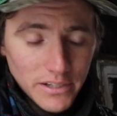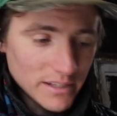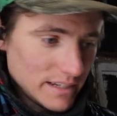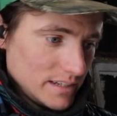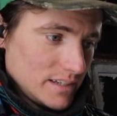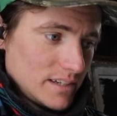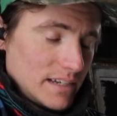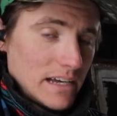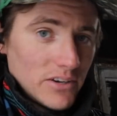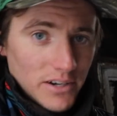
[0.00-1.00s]
You're like,
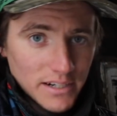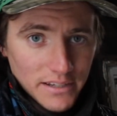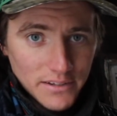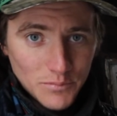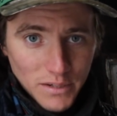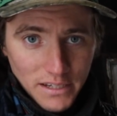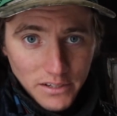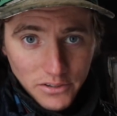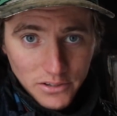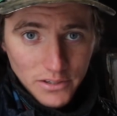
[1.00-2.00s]
how hard can this be?
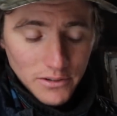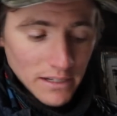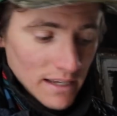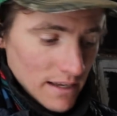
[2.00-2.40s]
And you just do it.